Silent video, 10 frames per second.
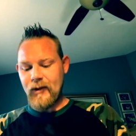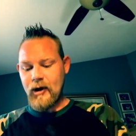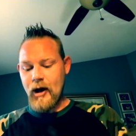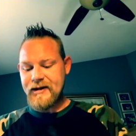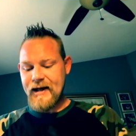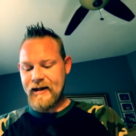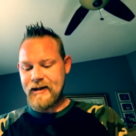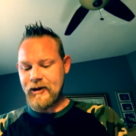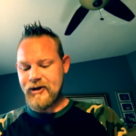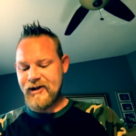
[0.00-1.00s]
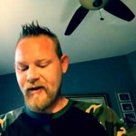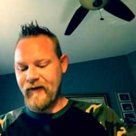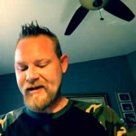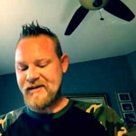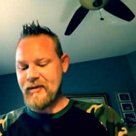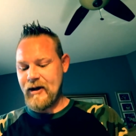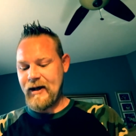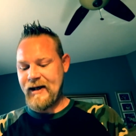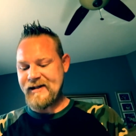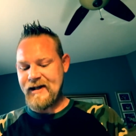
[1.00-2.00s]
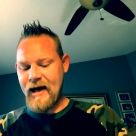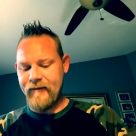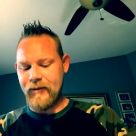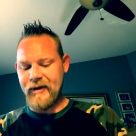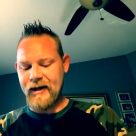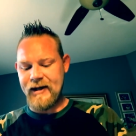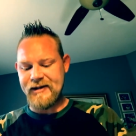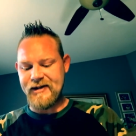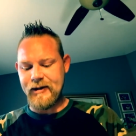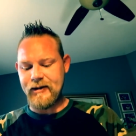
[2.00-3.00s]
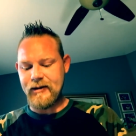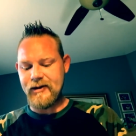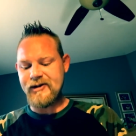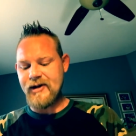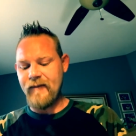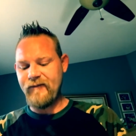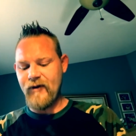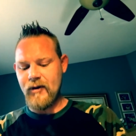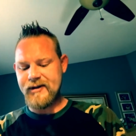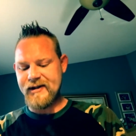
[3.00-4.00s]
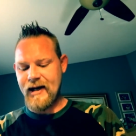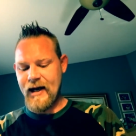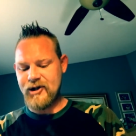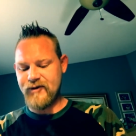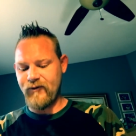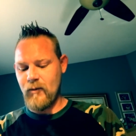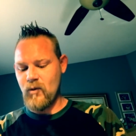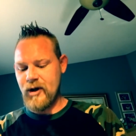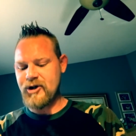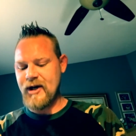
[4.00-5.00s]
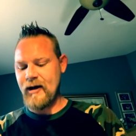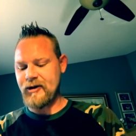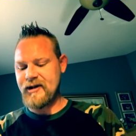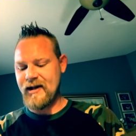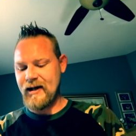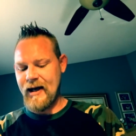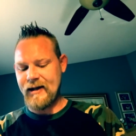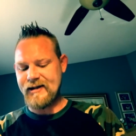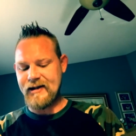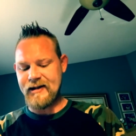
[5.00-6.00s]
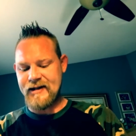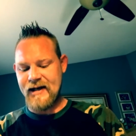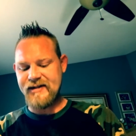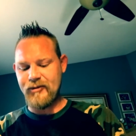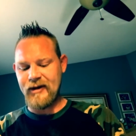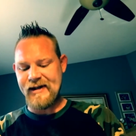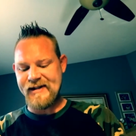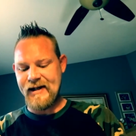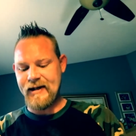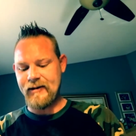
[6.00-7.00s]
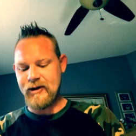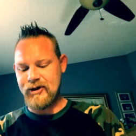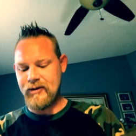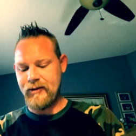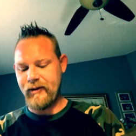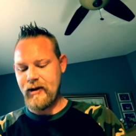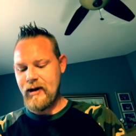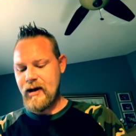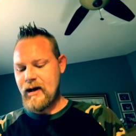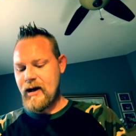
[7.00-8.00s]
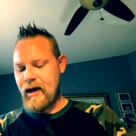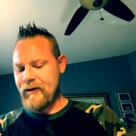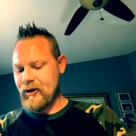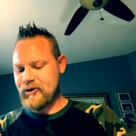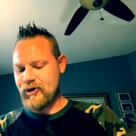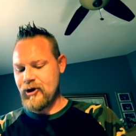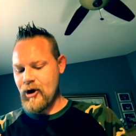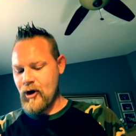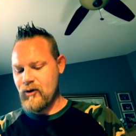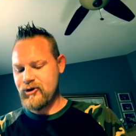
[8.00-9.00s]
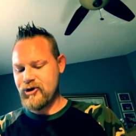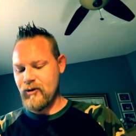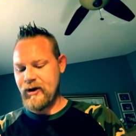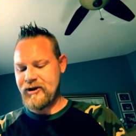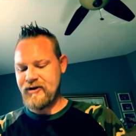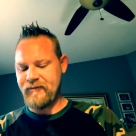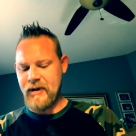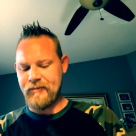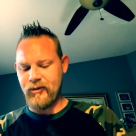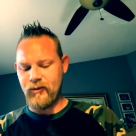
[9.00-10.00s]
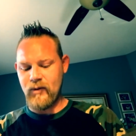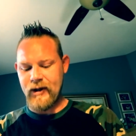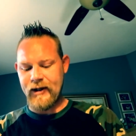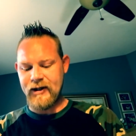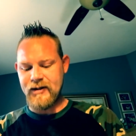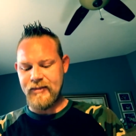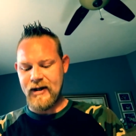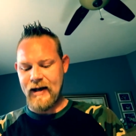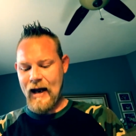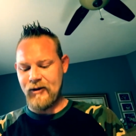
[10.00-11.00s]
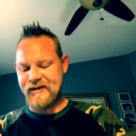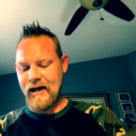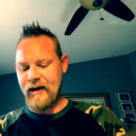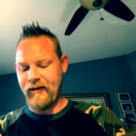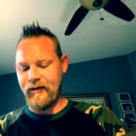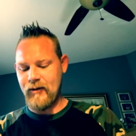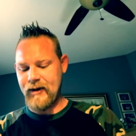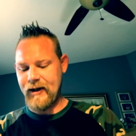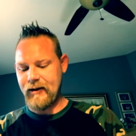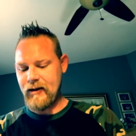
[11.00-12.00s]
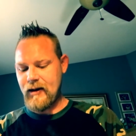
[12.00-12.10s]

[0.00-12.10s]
Contacting yourself as spirit has never been easier. Some folks dash from one channel to the next, desperately seeking the truth. And there's no shortage of people willing to be an outside authority.